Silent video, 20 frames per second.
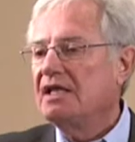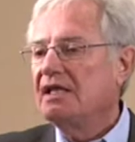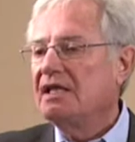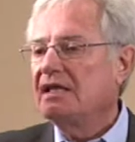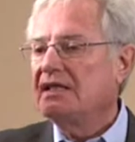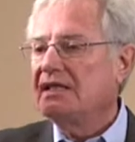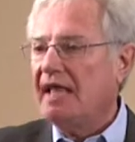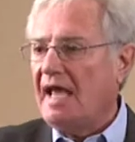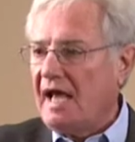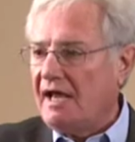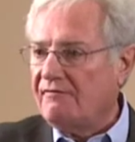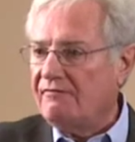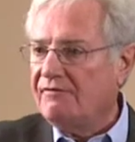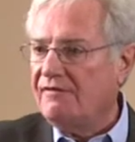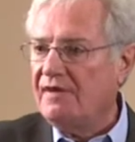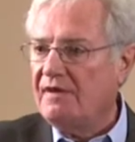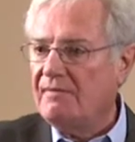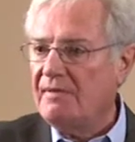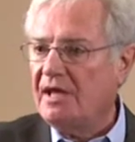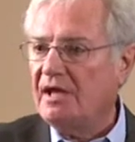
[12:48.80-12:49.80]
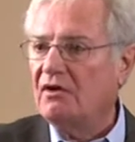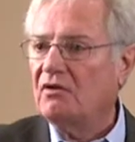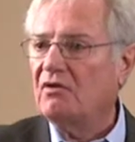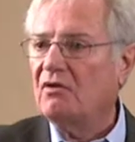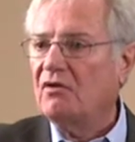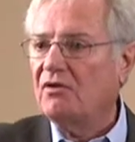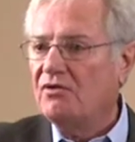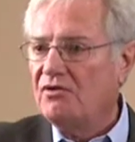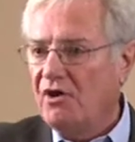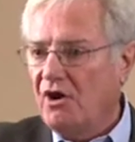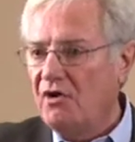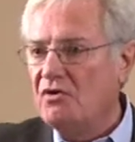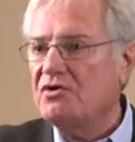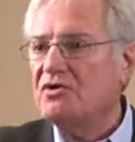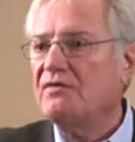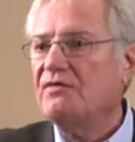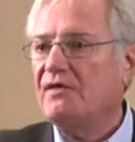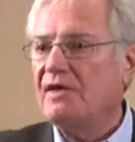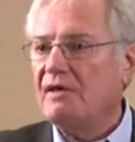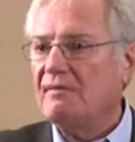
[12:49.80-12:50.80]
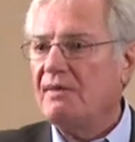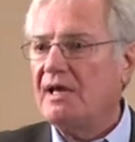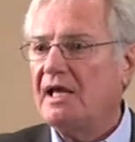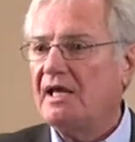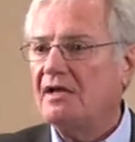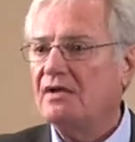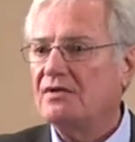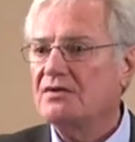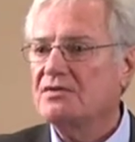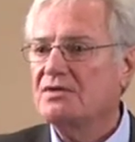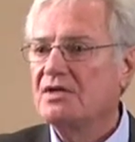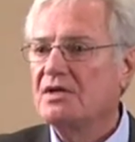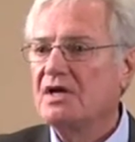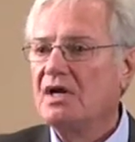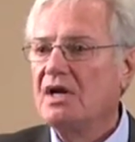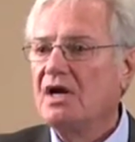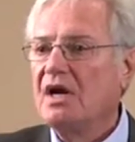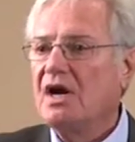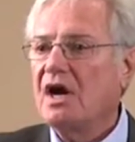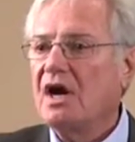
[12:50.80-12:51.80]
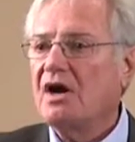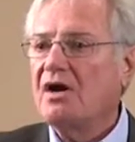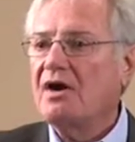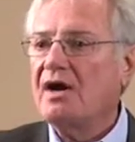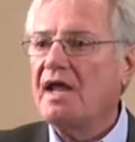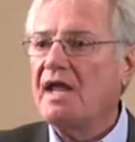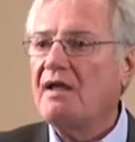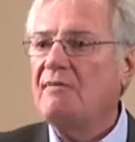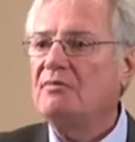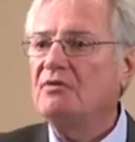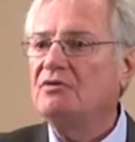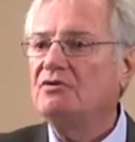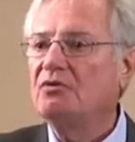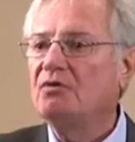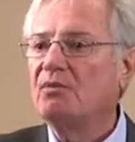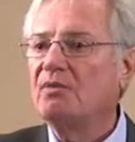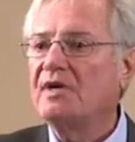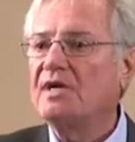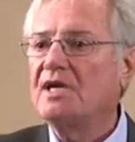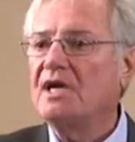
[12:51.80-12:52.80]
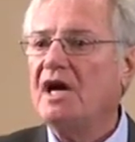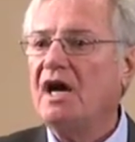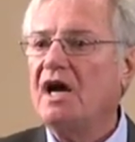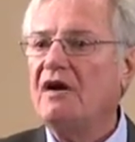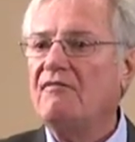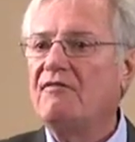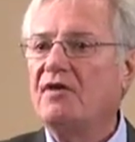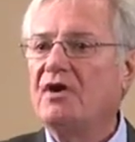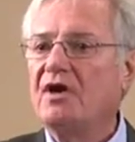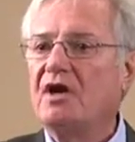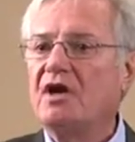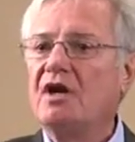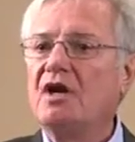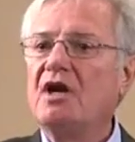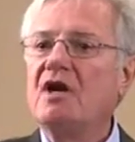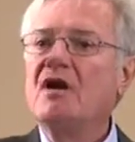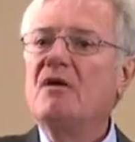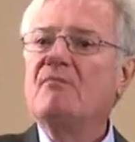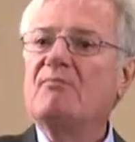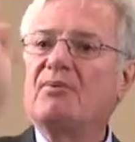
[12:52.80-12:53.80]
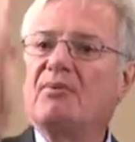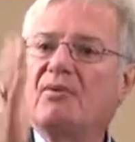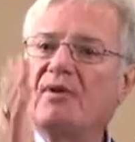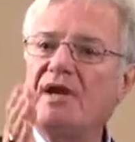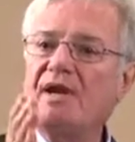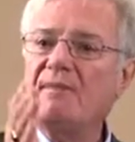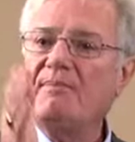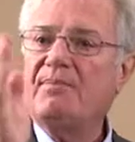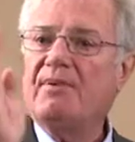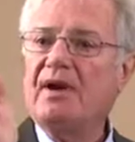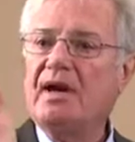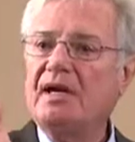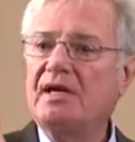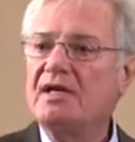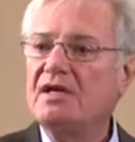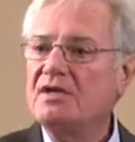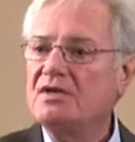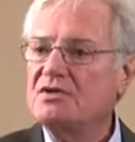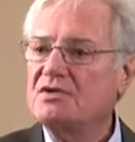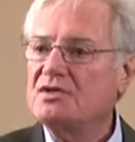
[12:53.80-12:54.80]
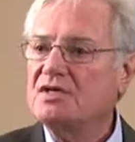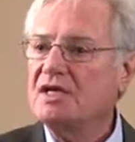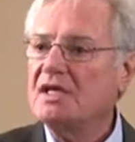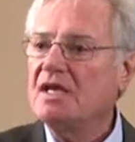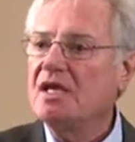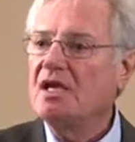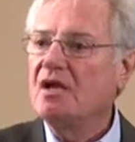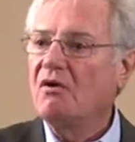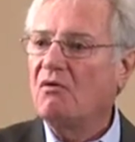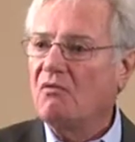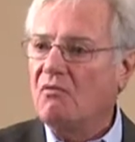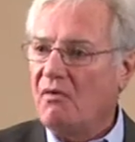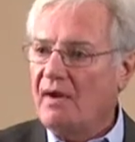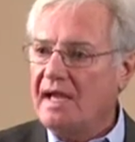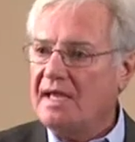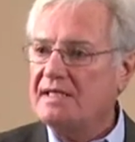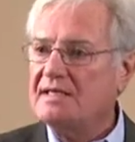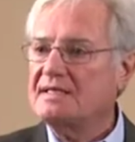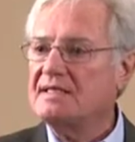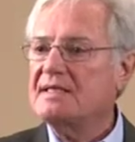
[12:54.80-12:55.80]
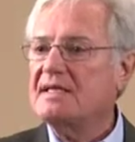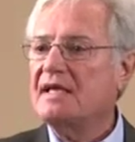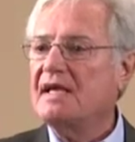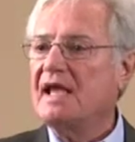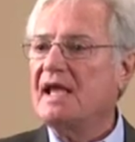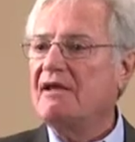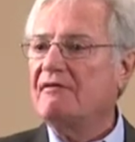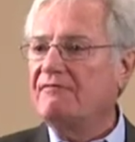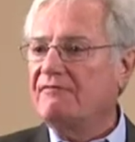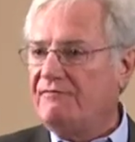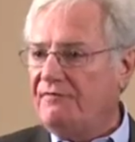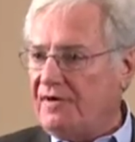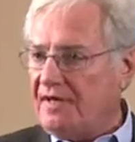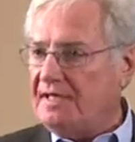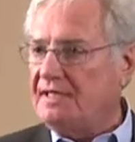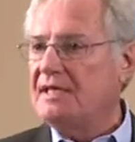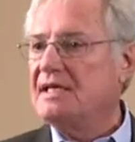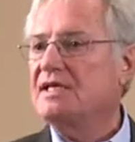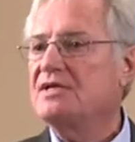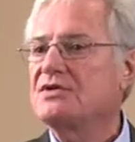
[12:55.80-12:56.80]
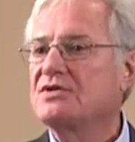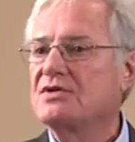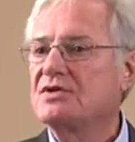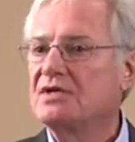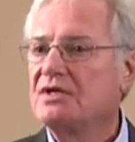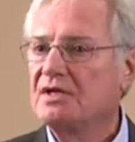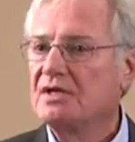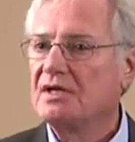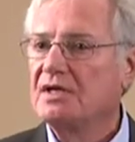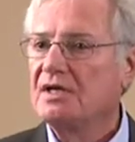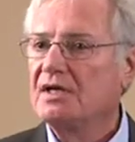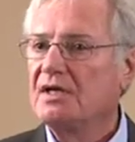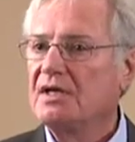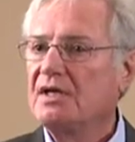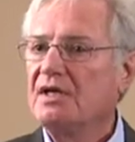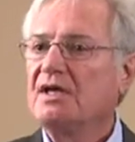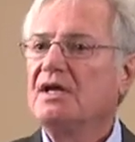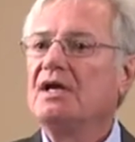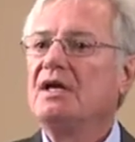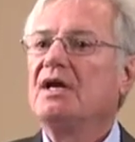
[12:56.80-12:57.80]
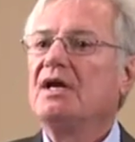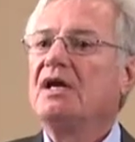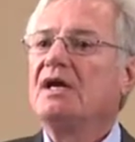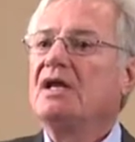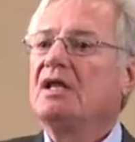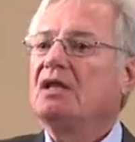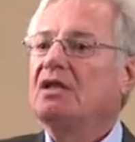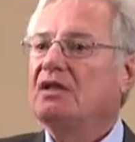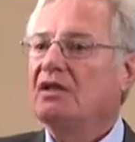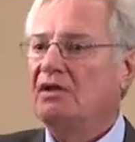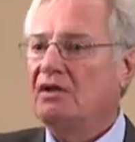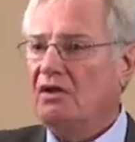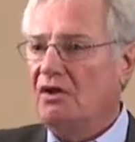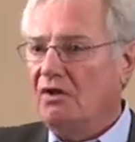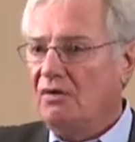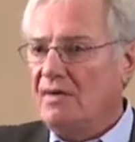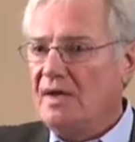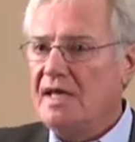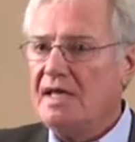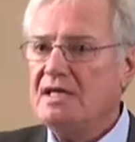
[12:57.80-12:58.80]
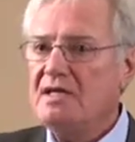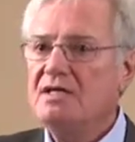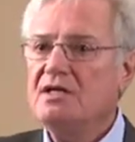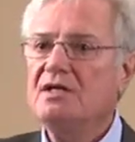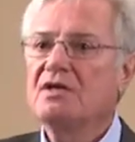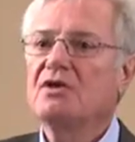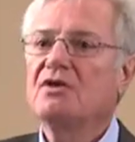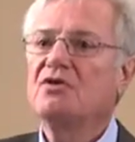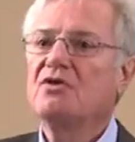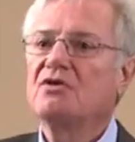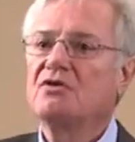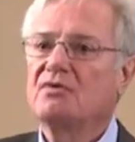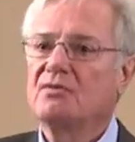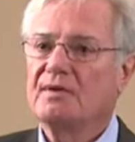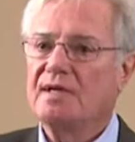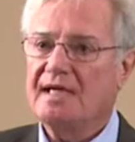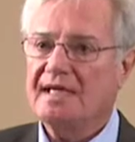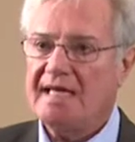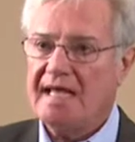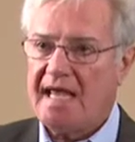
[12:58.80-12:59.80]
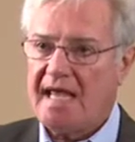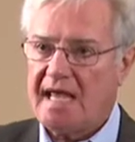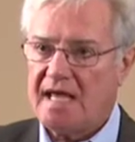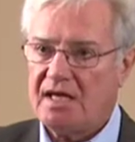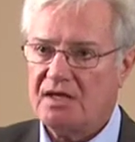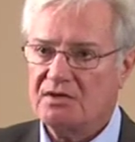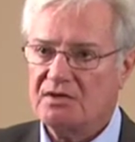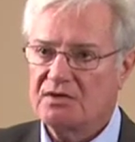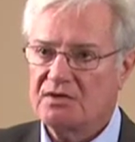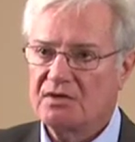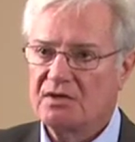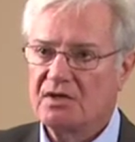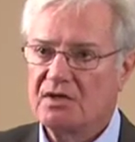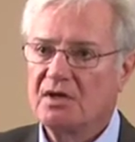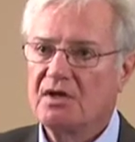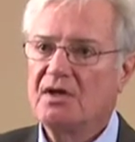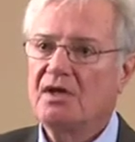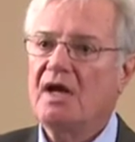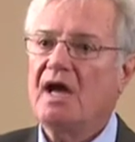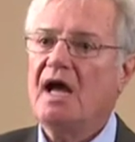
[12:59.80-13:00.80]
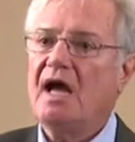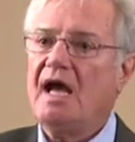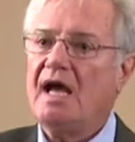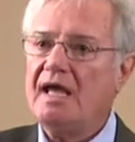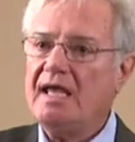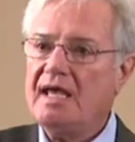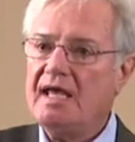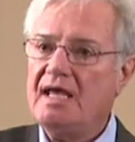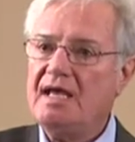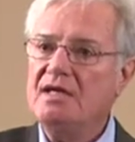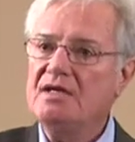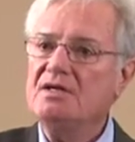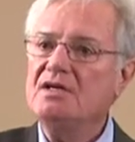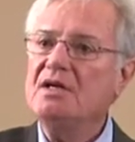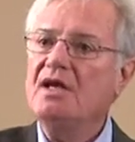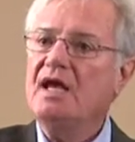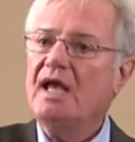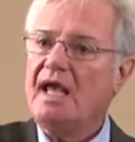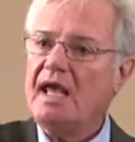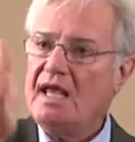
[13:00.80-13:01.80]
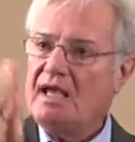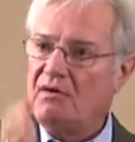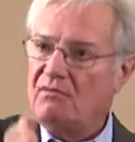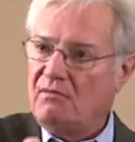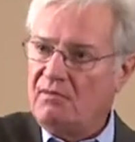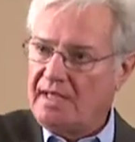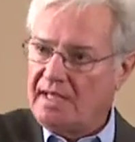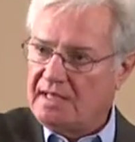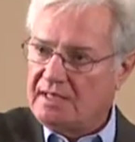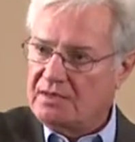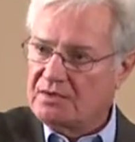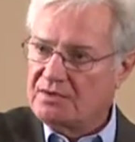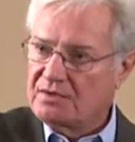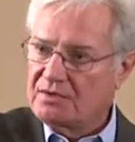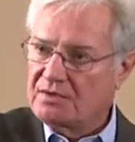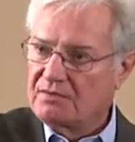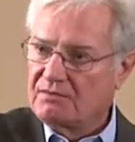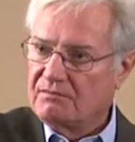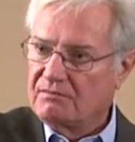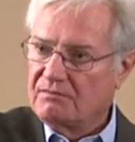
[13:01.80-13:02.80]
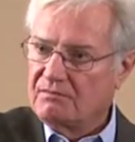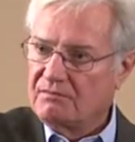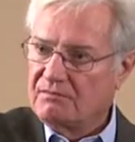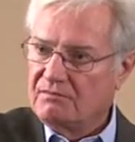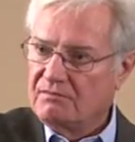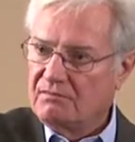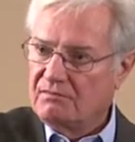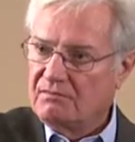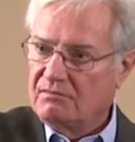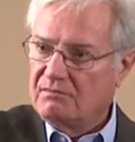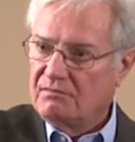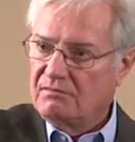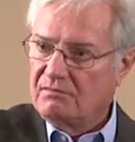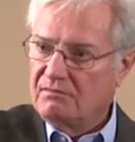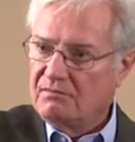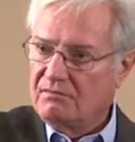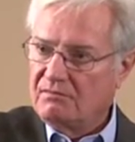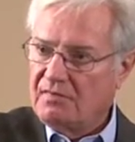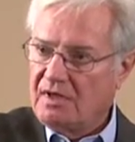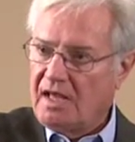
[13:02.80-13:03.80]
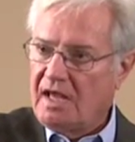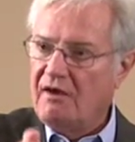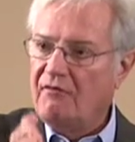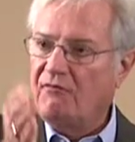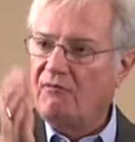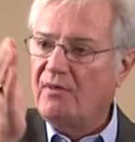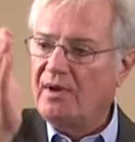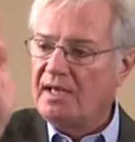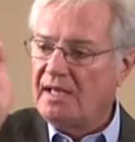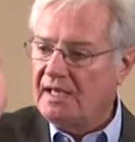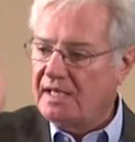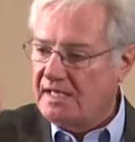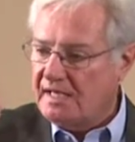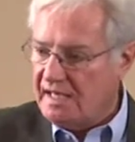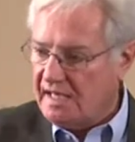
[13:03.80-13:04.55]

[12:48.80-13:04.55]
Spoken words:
that that female or those females are able to recover pre-pregnancy weights and fitness. The low end, 3 days. High end, 8 weeks. If we can